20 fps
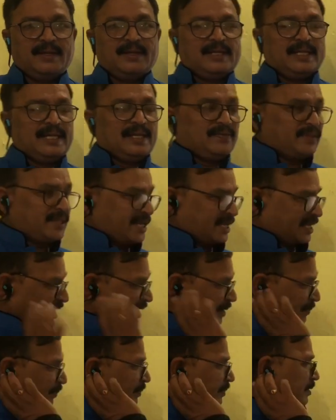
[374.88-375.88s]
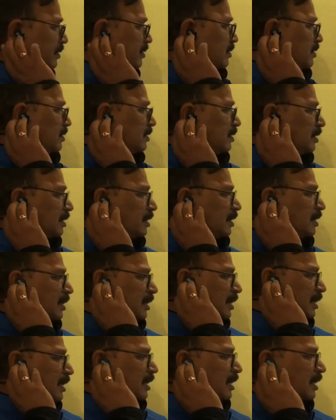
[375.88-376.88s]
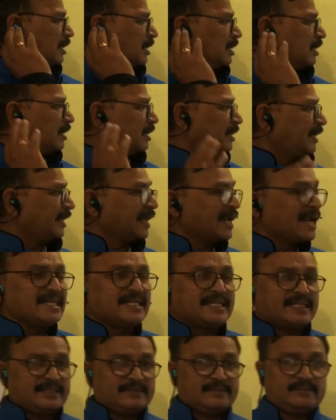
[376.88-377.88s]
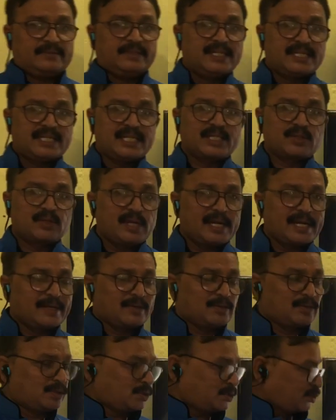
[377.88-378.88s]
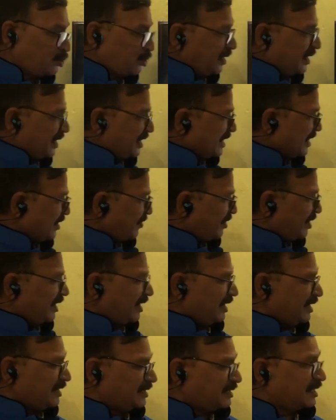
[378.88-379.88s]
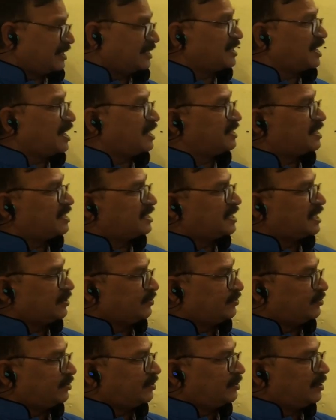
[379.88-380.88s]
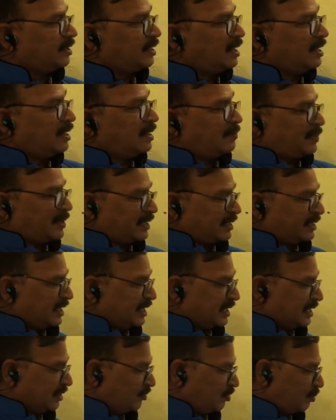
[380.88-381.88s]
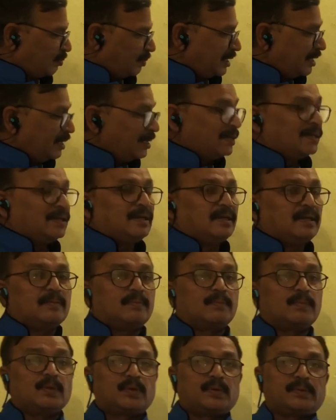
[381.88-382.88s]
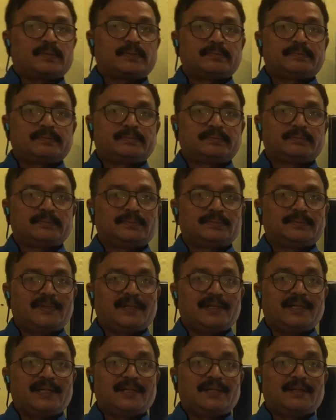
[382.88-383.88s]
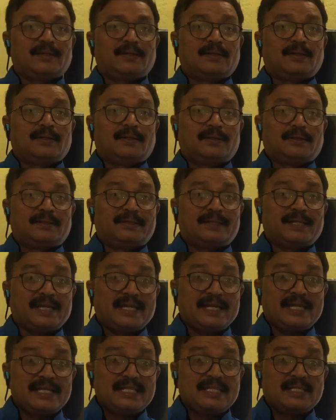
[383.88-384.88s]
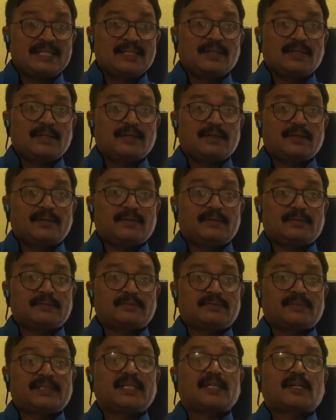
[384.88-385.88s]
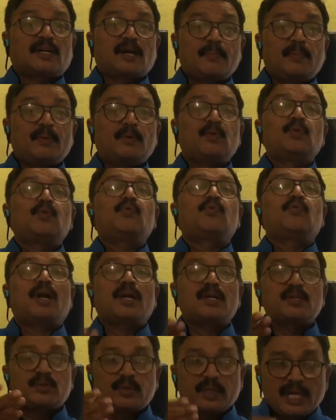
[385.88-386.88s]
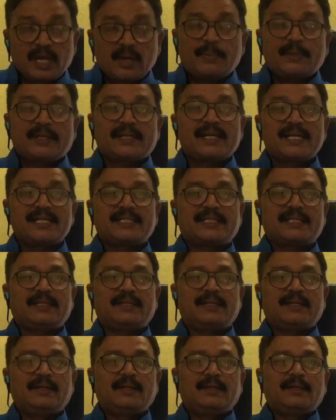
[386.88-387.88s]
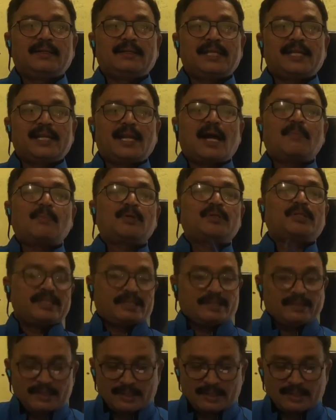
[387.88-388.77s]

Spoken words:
If they keep engaged in sexual intercourse during these 7 days, the chances of pregnancy would be more. That is for the couple who wants to have pregnancy. Then opposite,